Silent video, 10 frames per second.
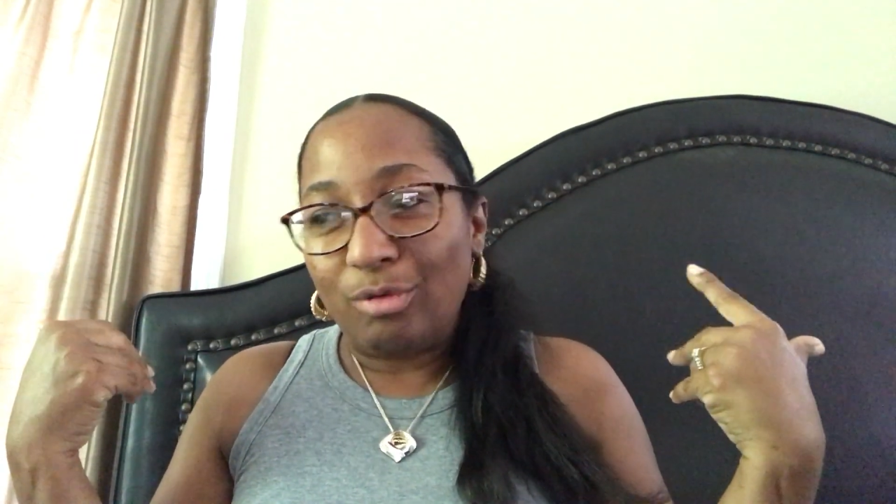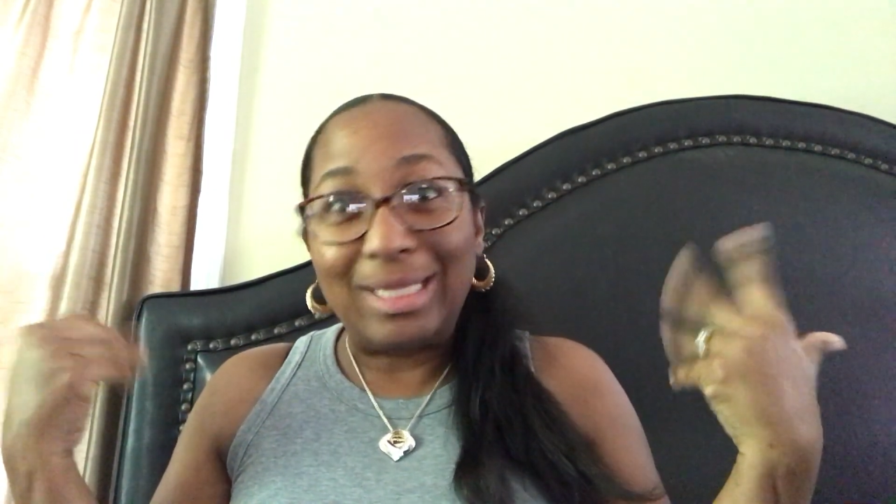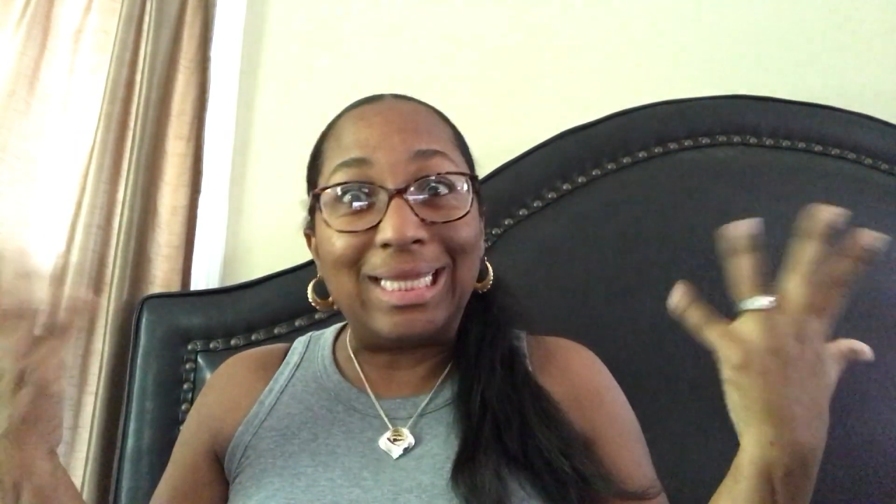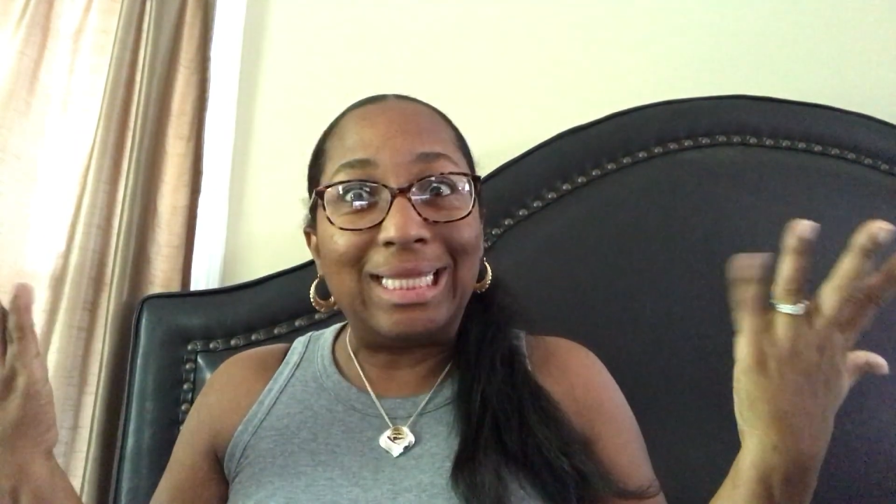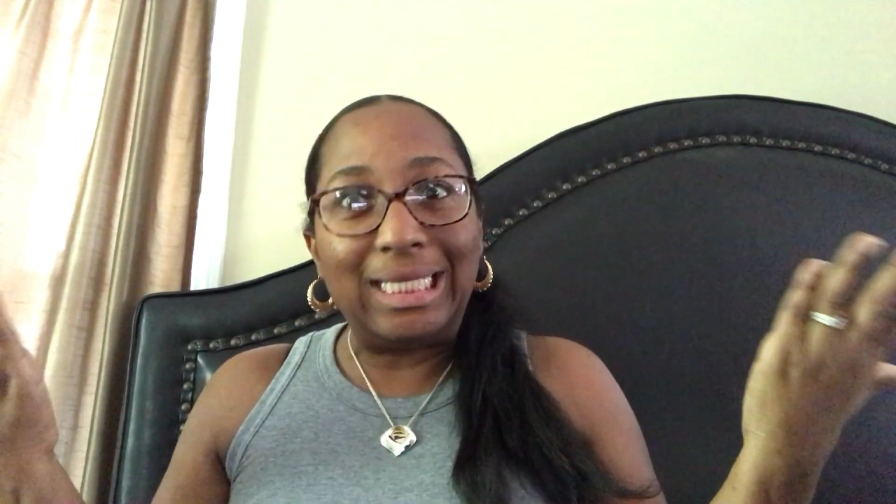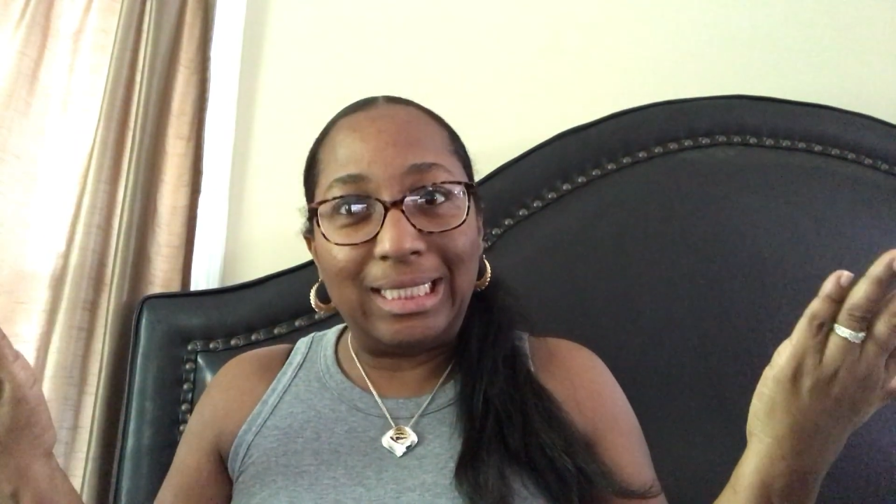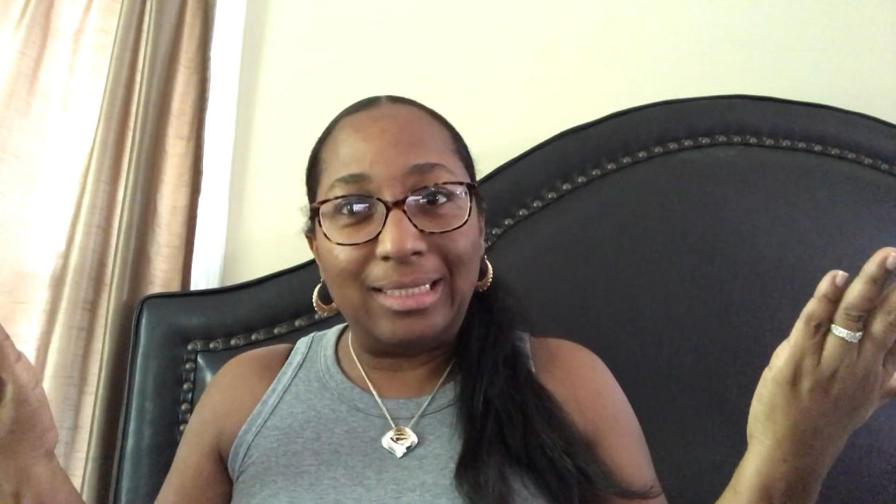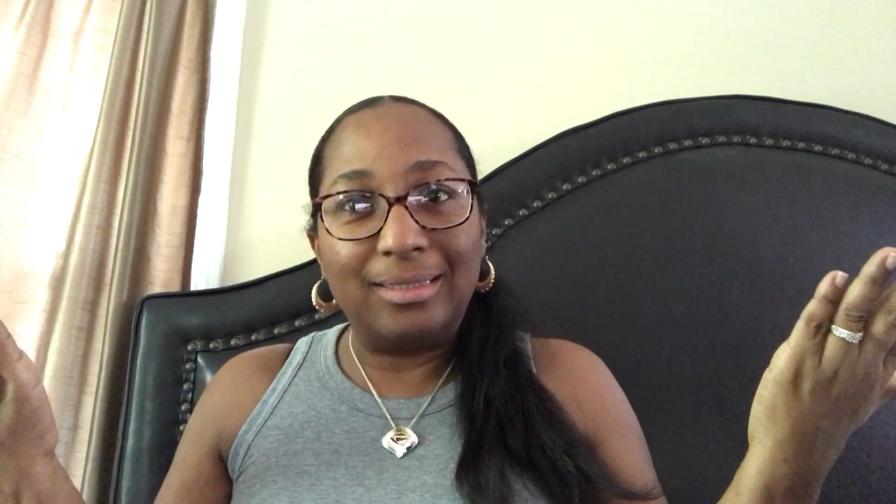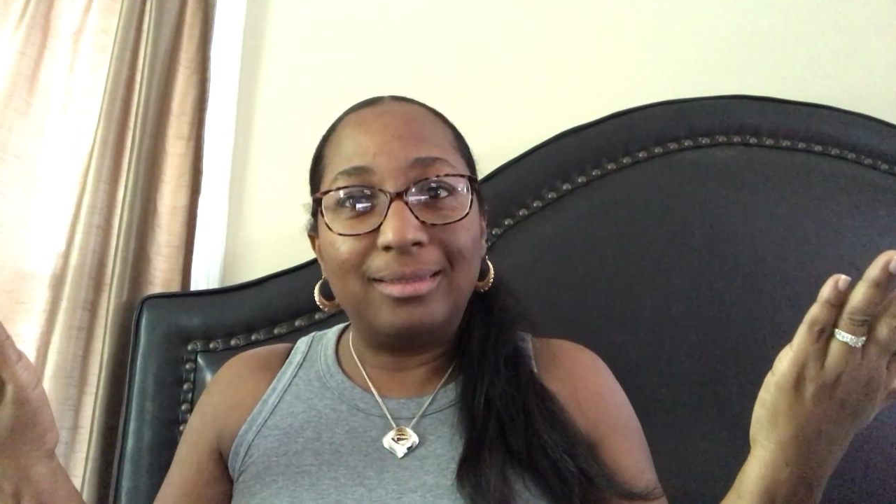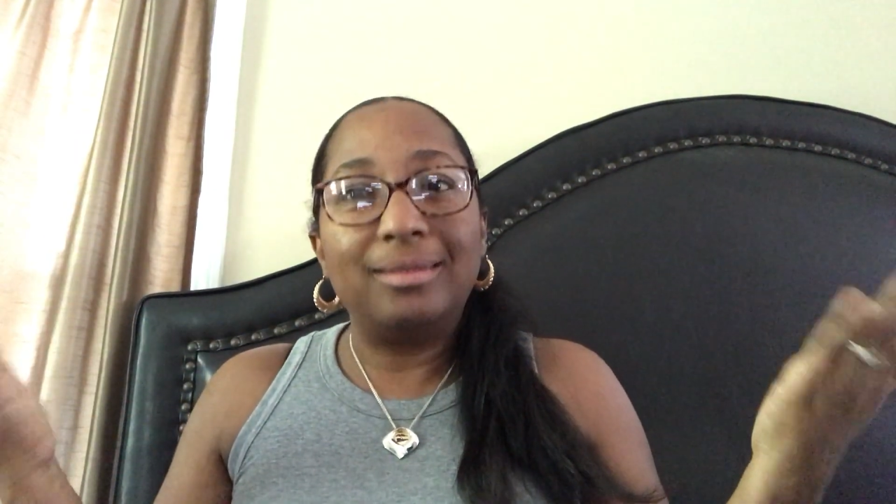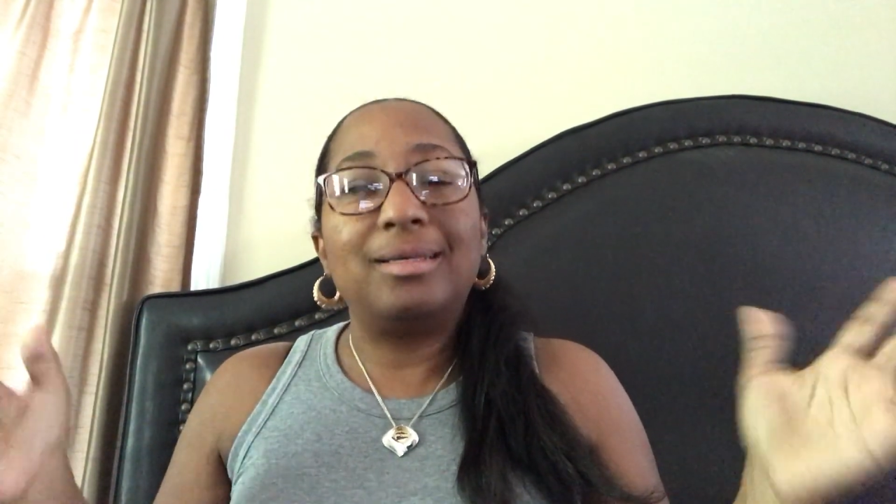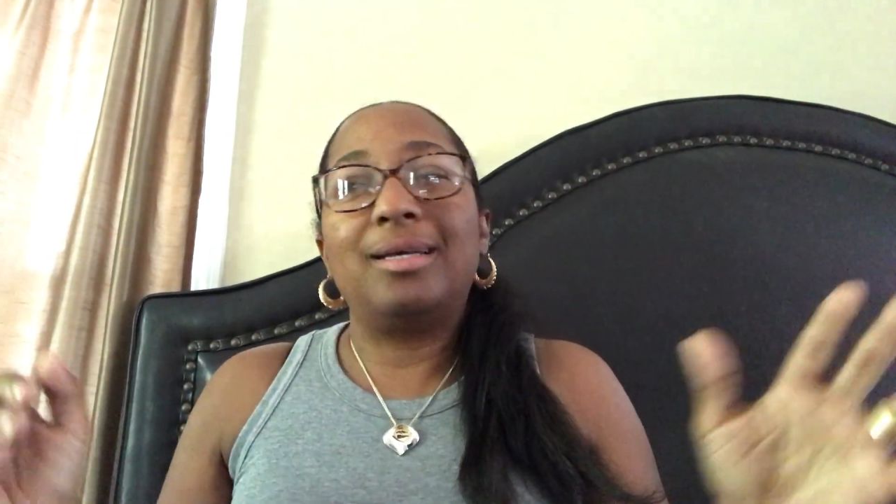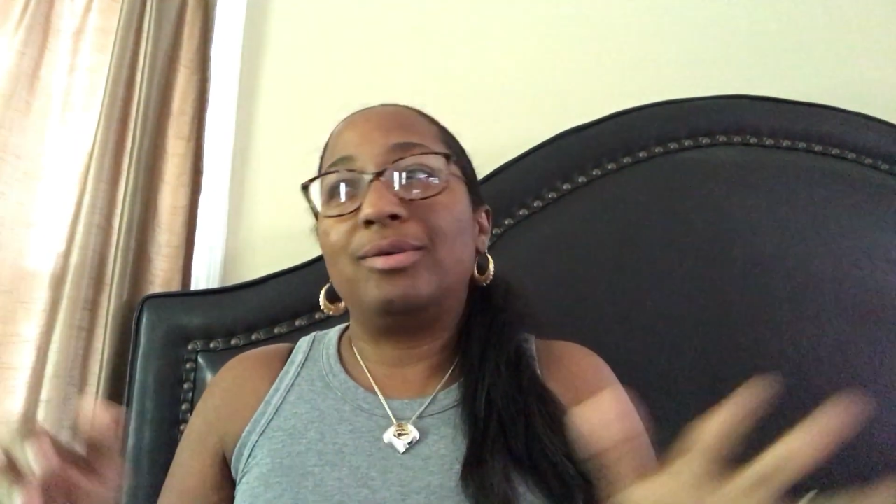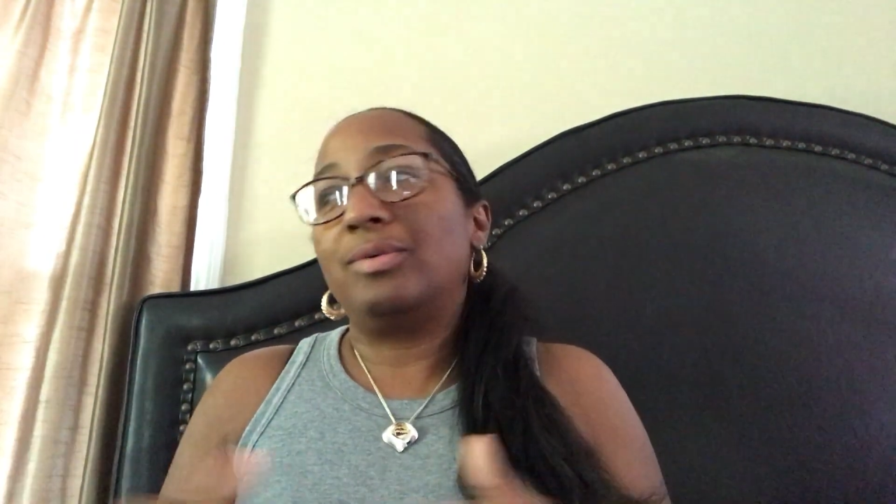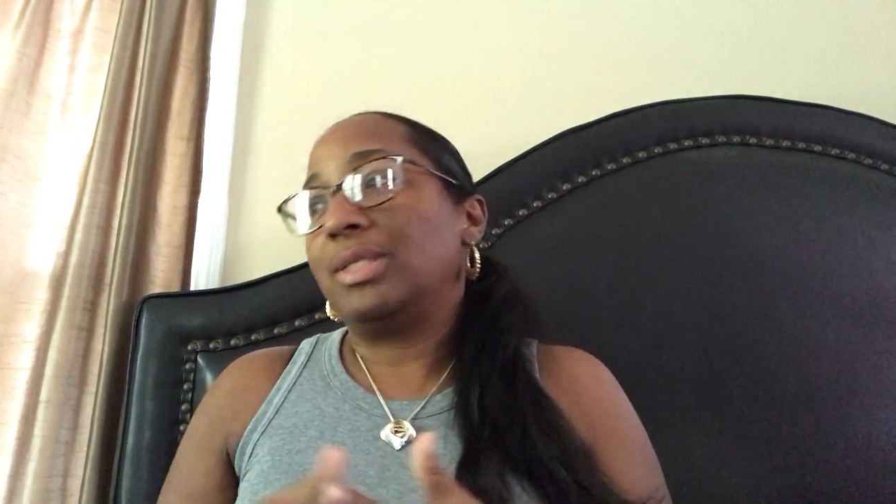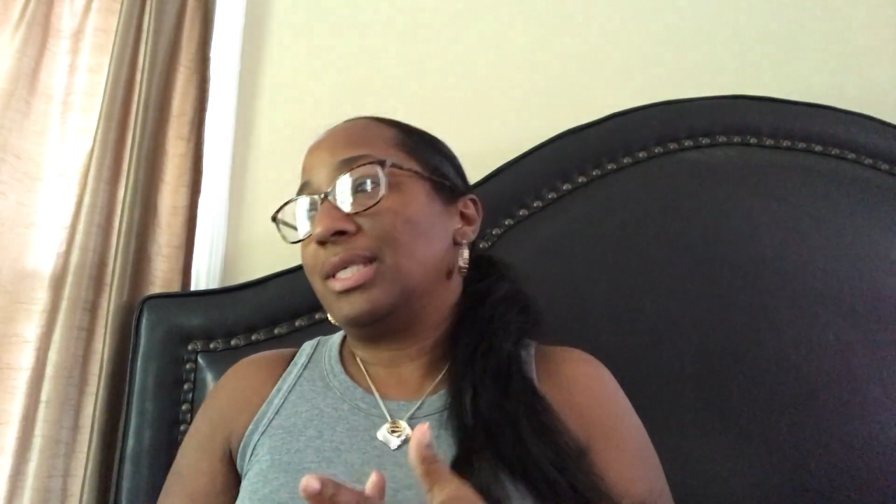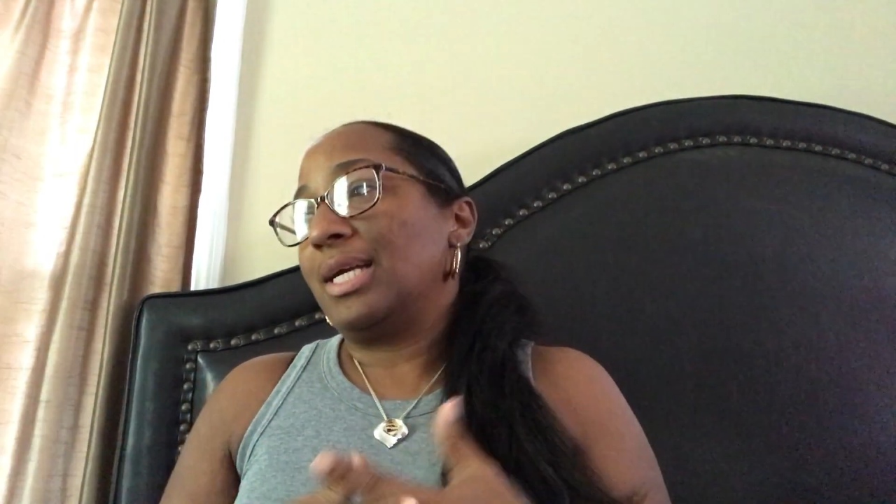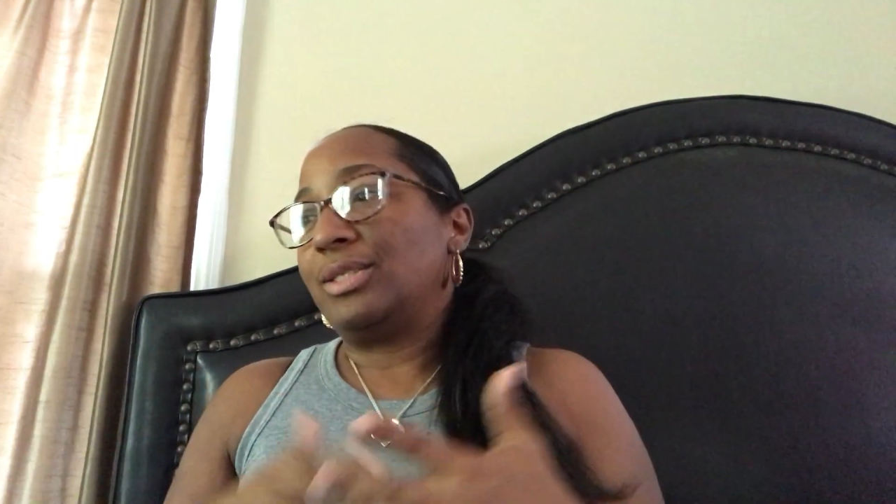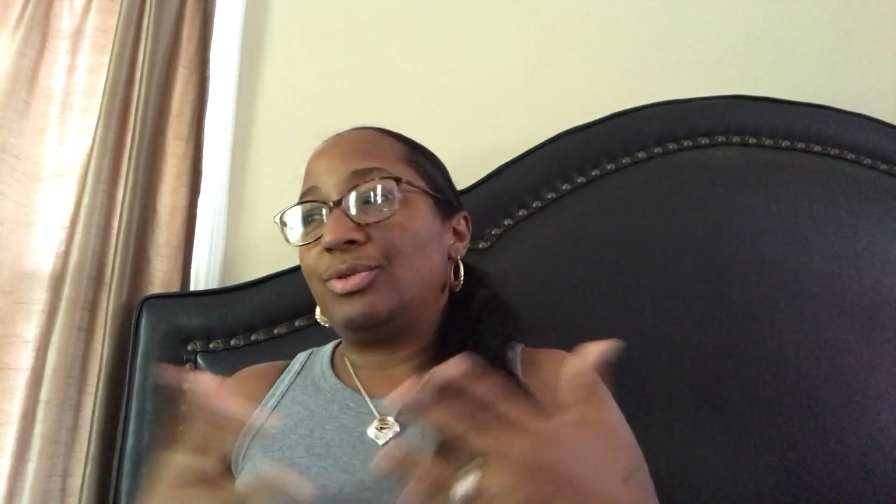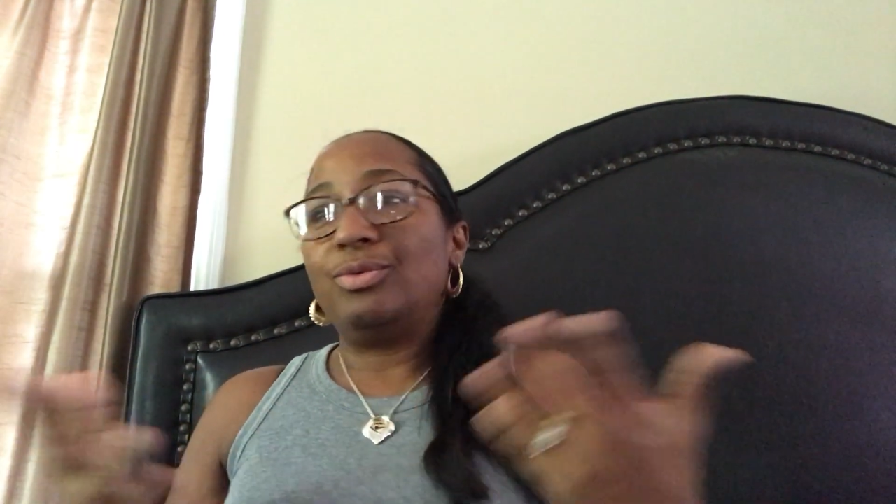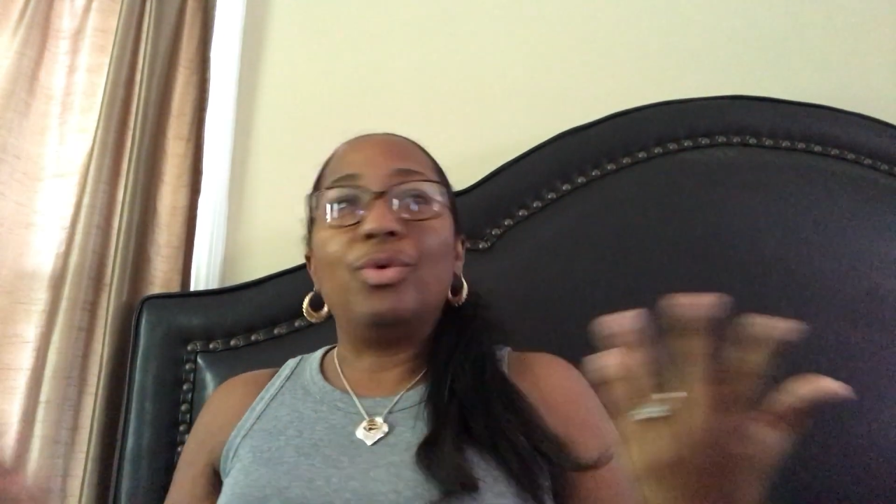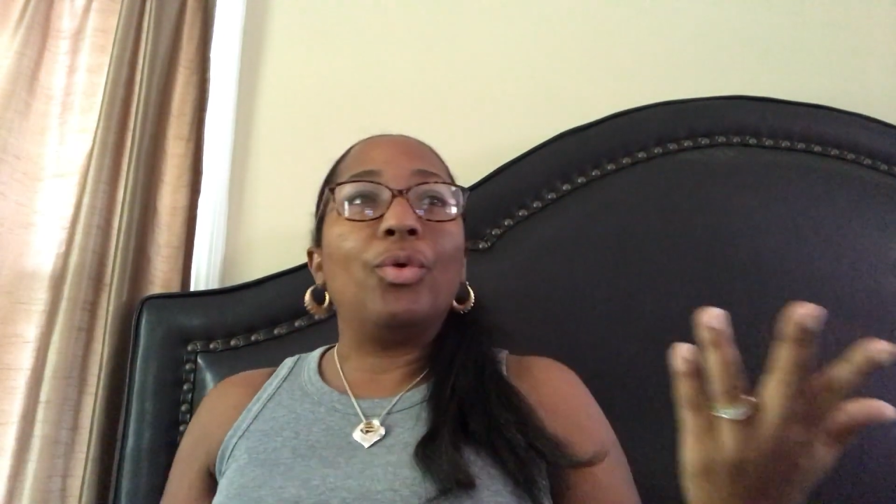clean. I don't want to get too